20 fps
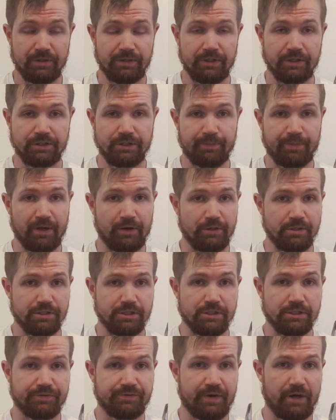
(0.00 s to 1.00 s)
Its
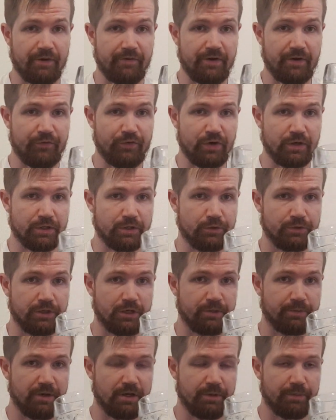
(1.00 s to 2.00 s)
appearance is very, very Franconia
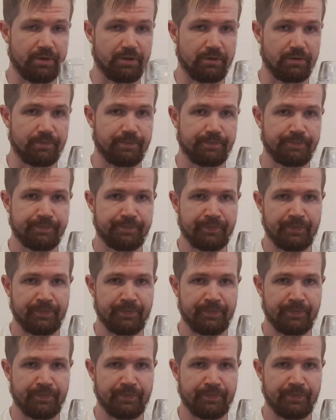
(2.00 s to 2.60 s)
in my opinion.